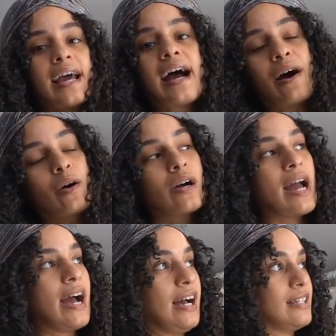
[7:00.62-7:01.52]
out,
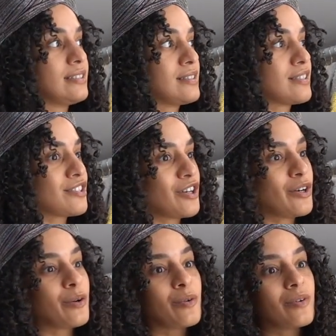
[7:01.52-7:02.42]
and
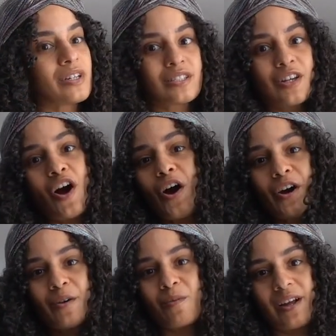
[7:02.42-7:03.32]
so it's
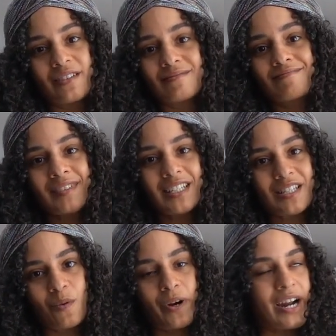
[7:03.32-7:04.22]
hard when it
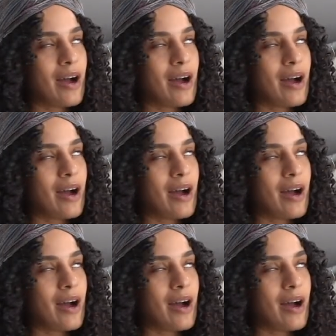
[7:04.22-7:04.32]
doesn't work